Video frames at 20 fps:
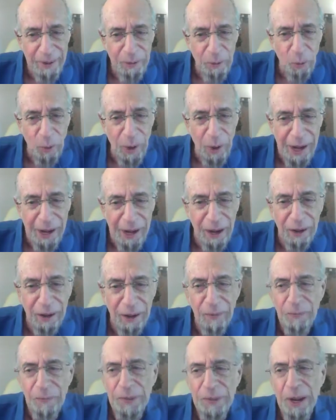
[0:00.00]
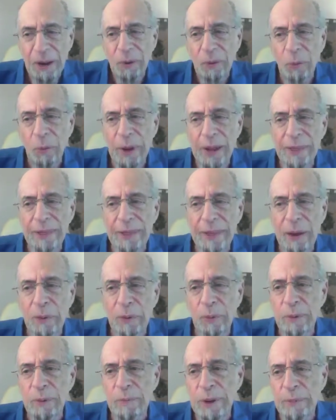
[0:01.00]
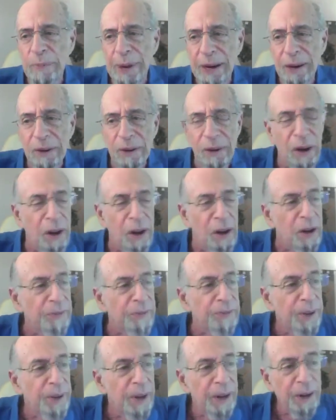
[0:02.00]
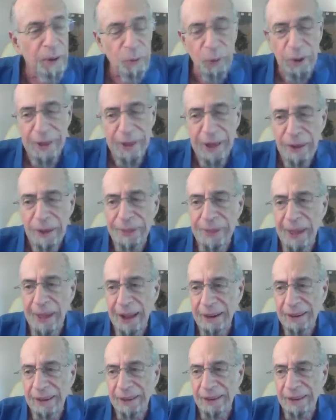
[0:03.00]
well when they would be better off without that